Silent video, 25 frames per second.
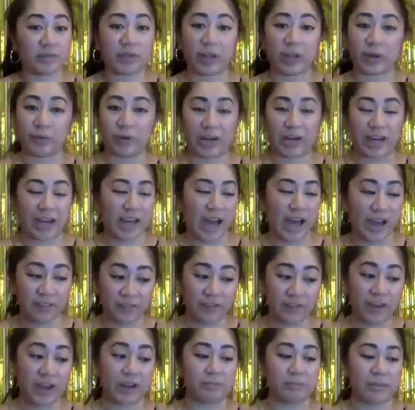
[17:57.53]
Like, when I
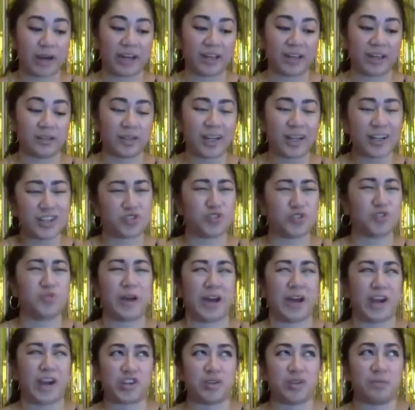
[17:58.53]
found my, not true
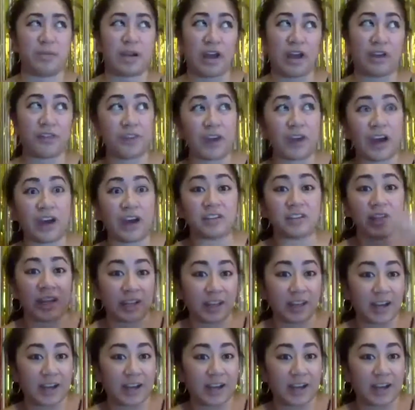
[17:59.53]
passion, but I found, like,